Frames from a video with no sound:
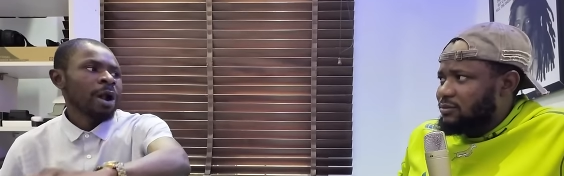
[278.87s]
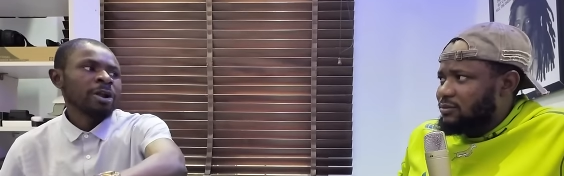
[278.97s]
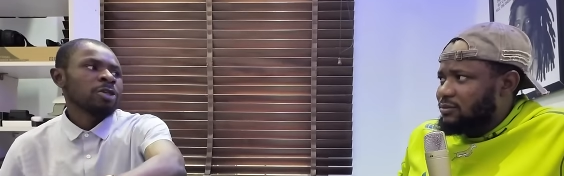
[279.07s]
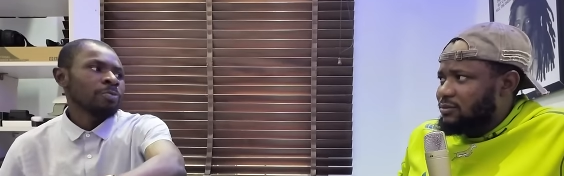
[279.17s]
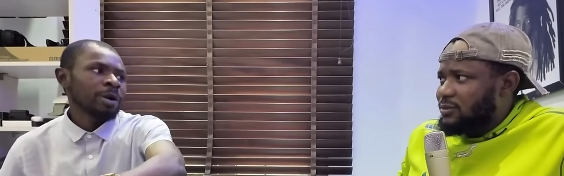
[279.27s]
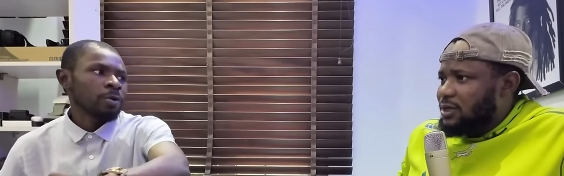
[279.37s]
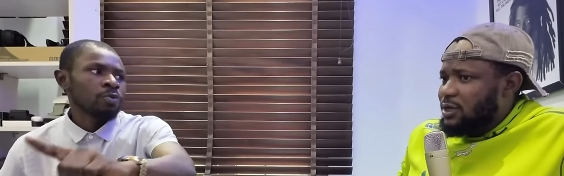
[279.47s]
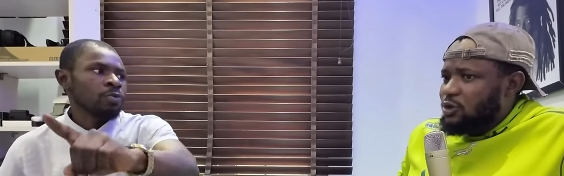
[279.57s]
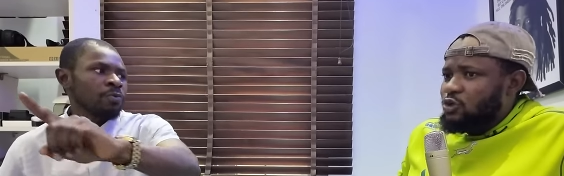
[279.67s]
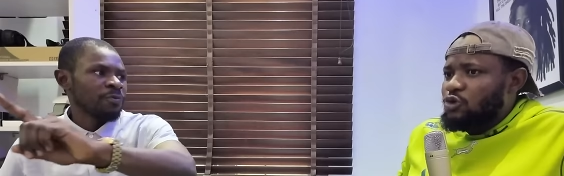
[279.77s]
Speaker 1: arrange
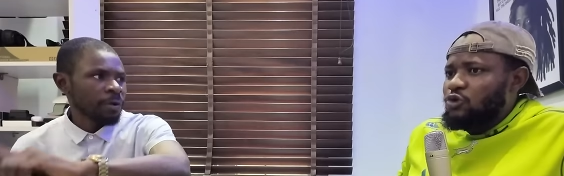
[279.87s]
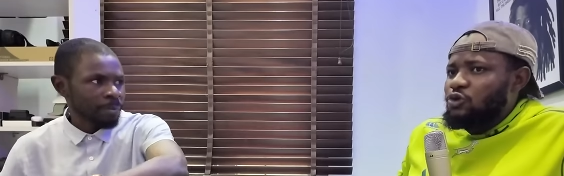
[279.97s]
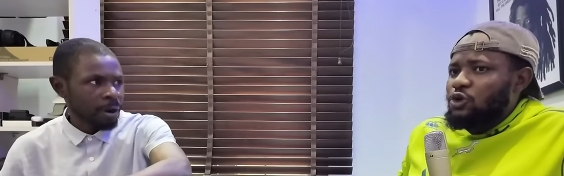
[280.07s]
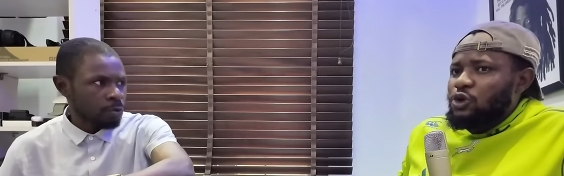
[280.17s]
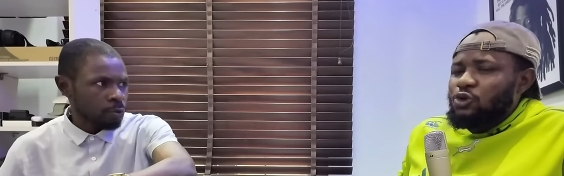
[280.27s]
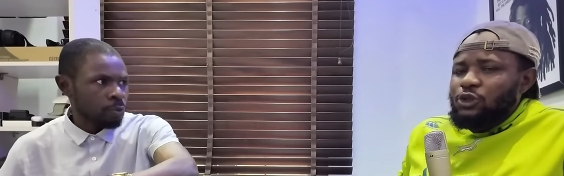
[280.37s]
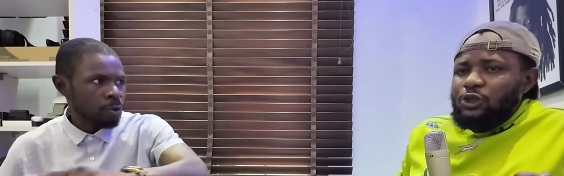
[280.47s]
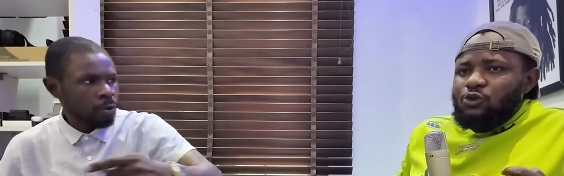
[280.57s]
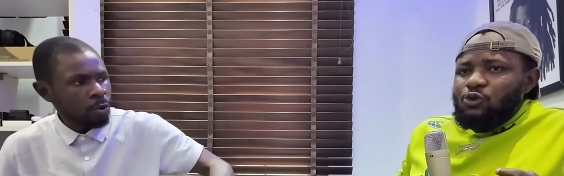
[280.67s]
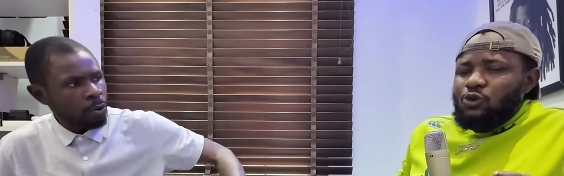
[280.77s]
miracle,
Speaker 2: no, fake you, miracle. You
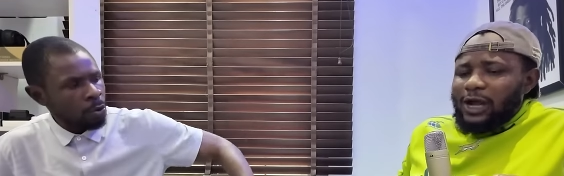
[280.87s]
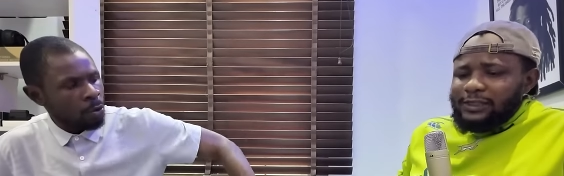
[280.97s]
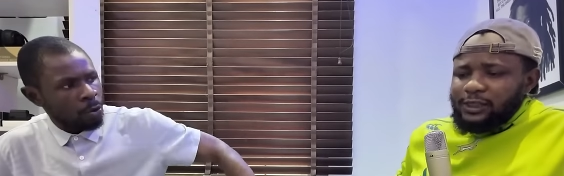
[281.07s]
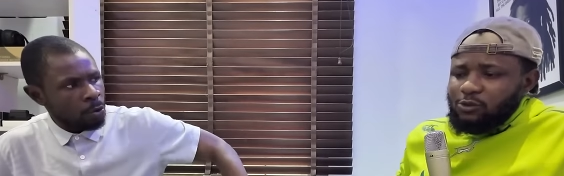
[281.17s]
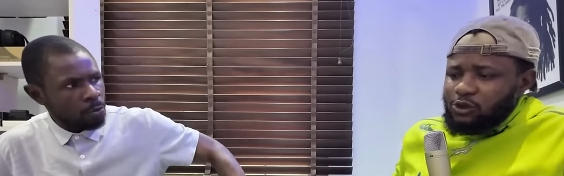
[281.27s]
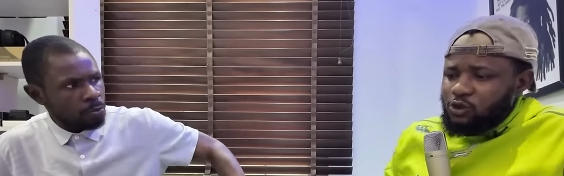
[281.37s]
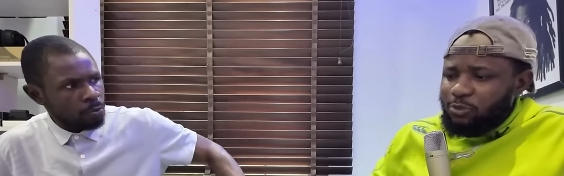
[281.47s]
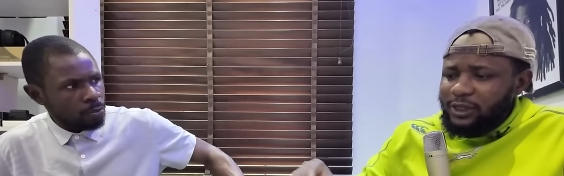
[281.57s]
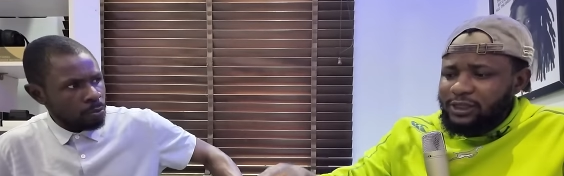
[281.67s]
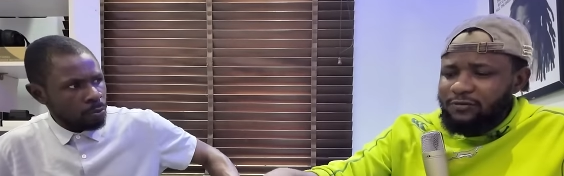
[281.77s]
need to. I think we should
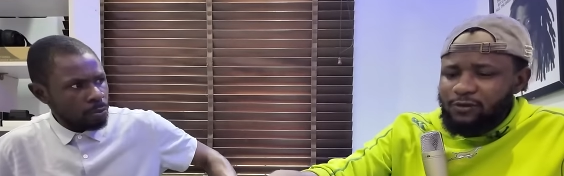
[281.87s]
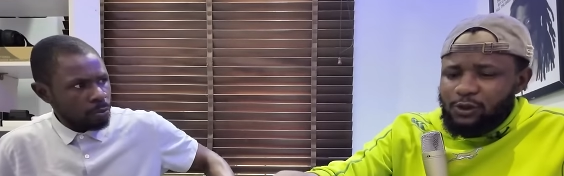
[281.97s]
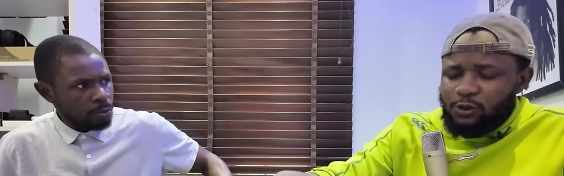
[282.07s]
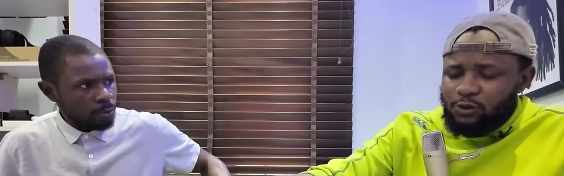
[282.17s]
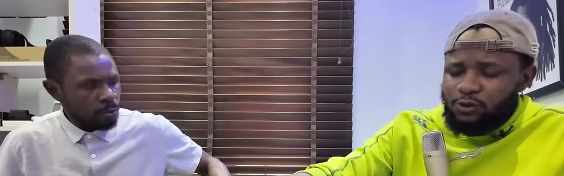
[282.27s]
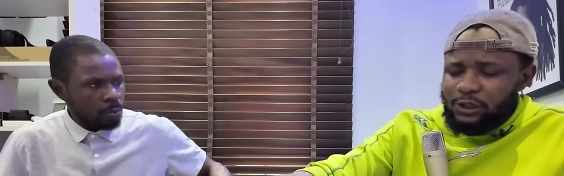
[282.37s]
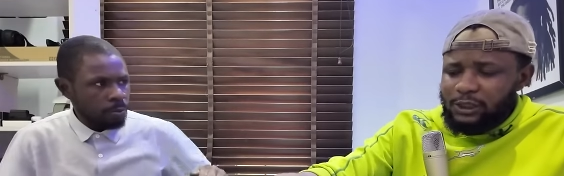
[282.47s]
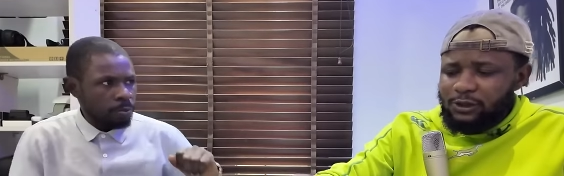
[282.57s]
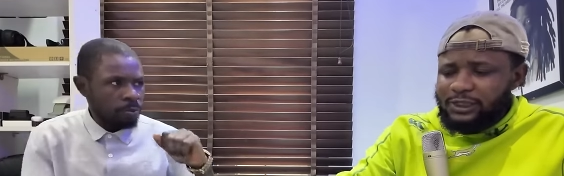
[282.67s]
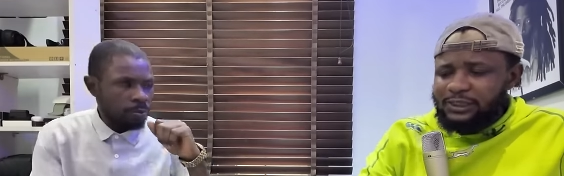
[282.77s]
play the video. I
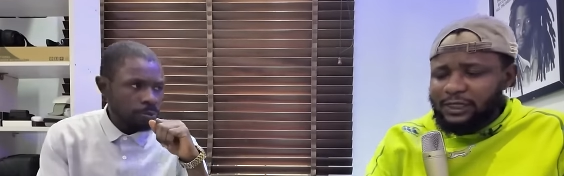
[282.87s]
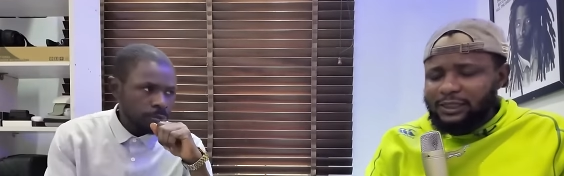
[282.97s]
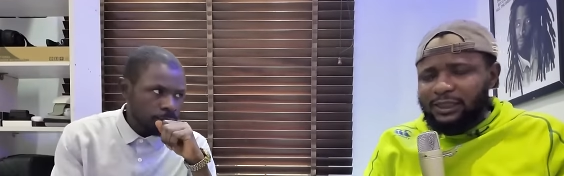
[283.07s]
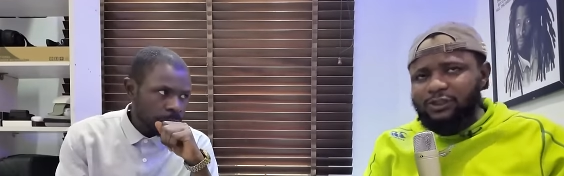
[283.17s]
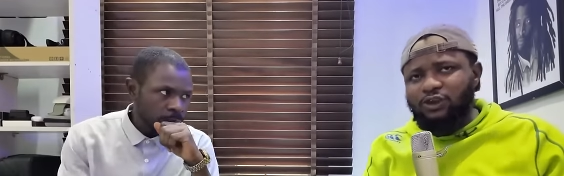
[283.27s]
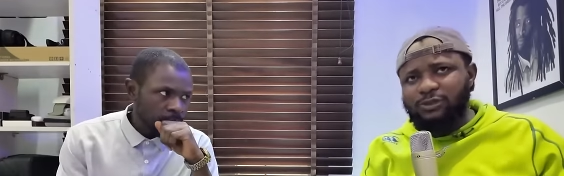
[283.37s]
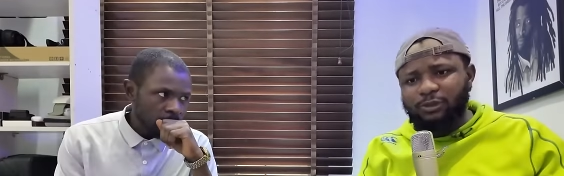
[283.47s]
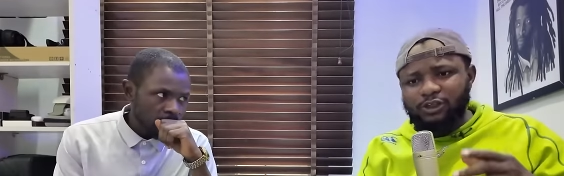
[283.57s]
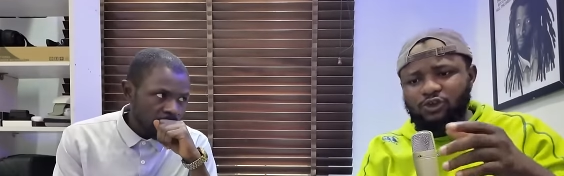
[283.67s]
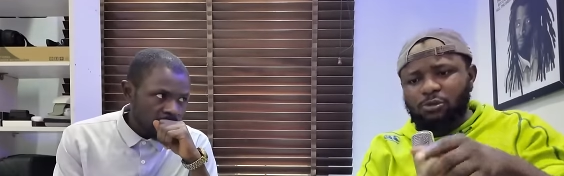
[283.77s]
understand. Let us
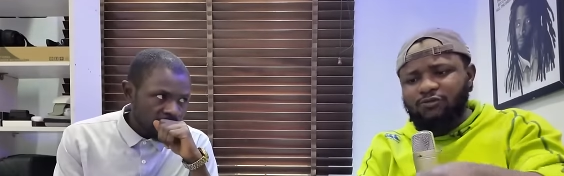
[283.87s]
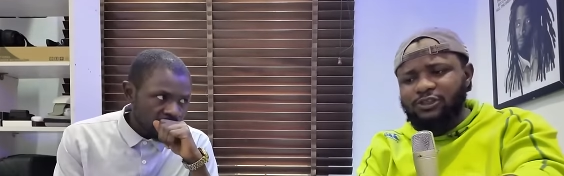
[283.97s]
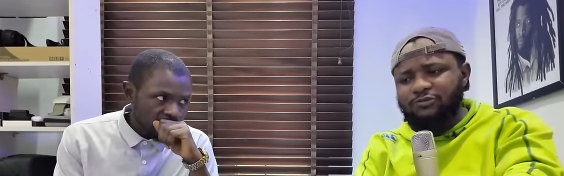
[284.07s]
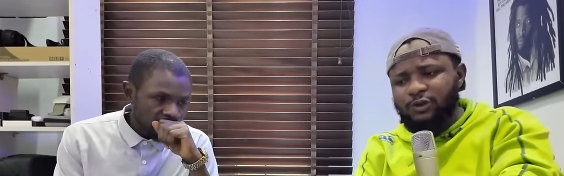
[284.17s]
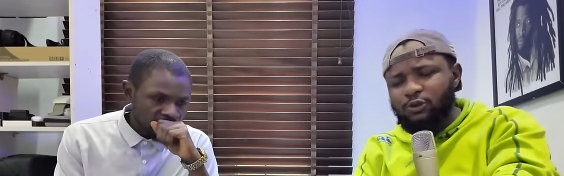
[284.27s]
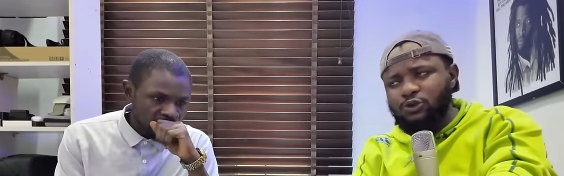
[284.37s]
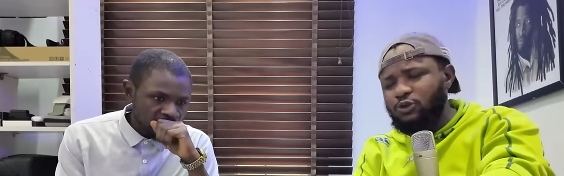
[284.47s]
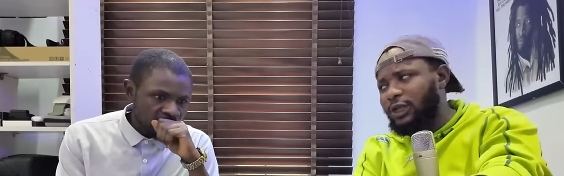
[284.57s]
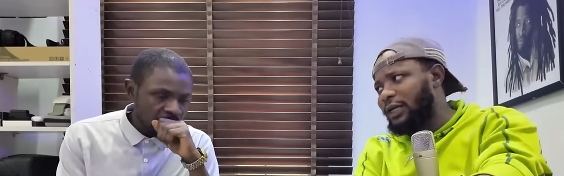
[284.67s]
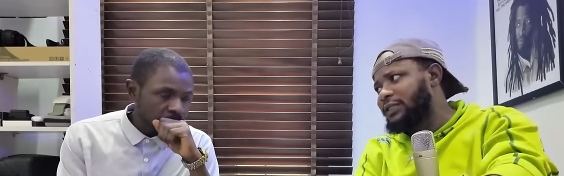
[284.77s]
play some of his videos
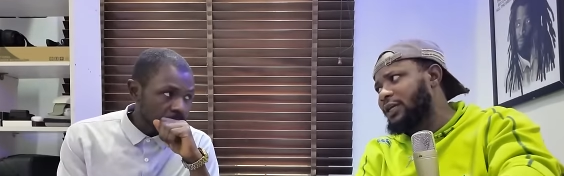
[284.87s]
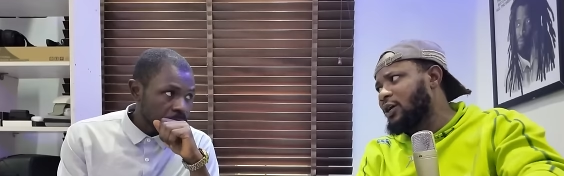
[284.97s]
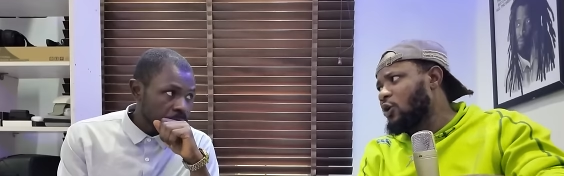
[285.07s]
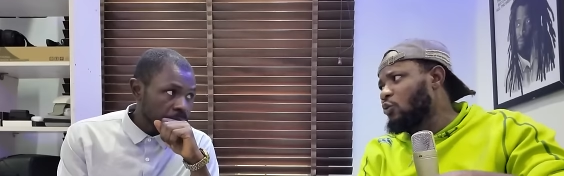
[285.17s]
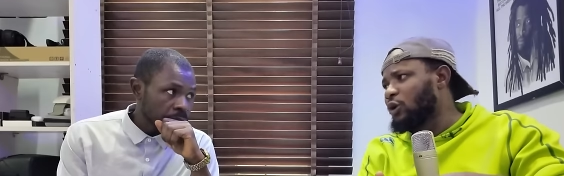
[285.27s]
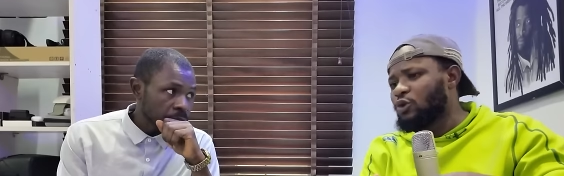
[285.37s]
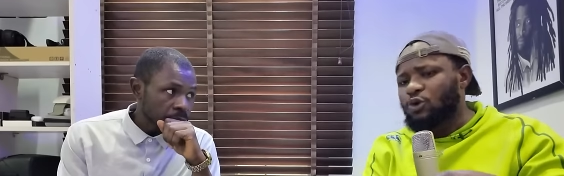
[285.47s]
so that we